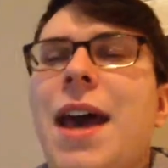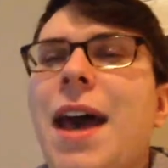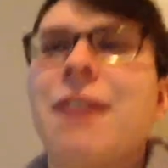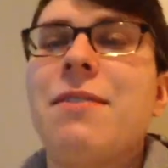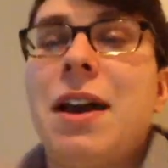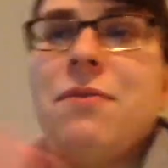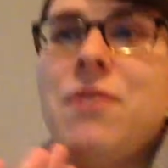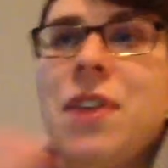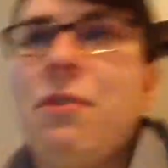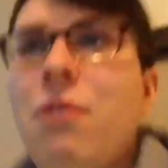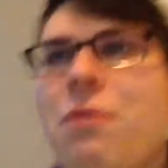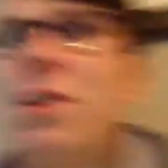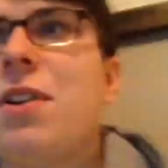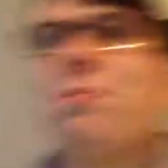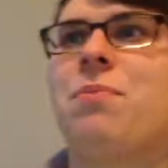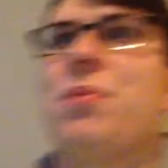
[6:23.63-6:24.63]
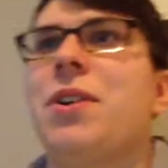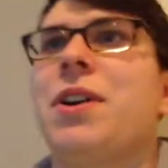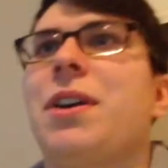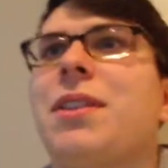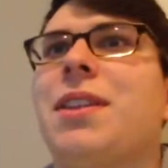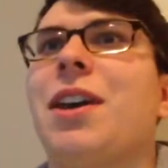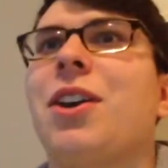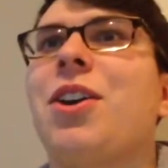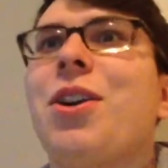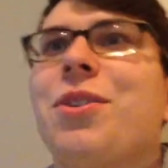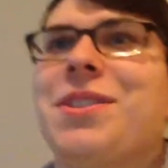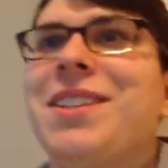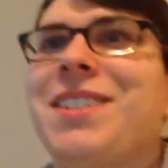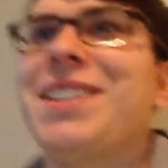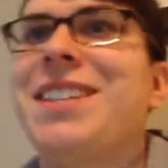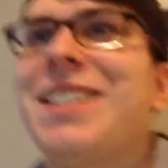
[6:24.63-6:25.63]
I've never read a book that
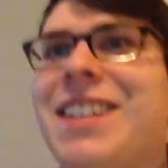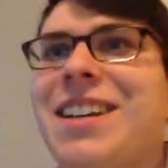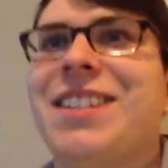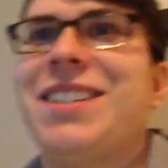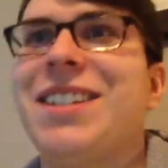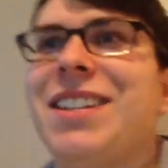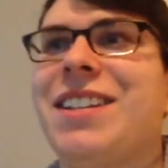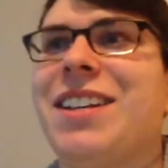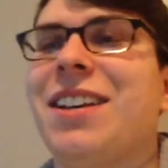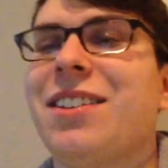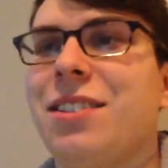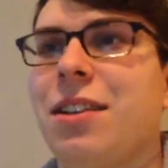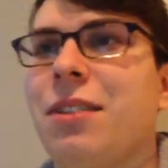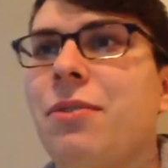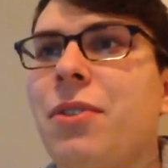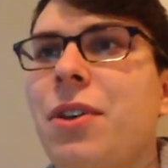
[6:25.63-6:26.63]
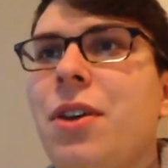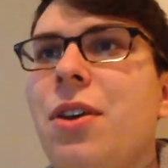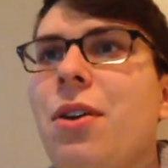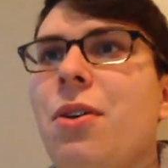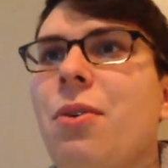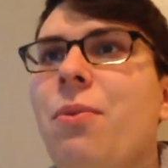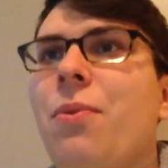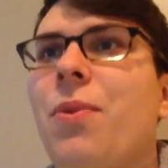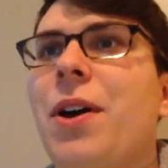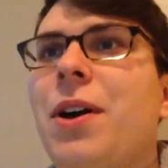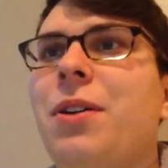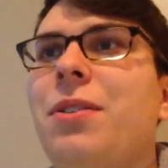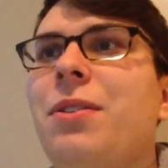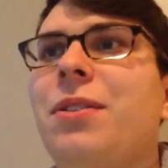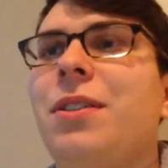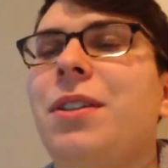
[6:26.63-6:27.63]
goes into such details of,
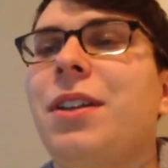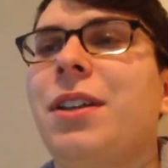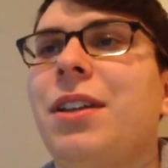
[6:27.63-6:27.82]
well,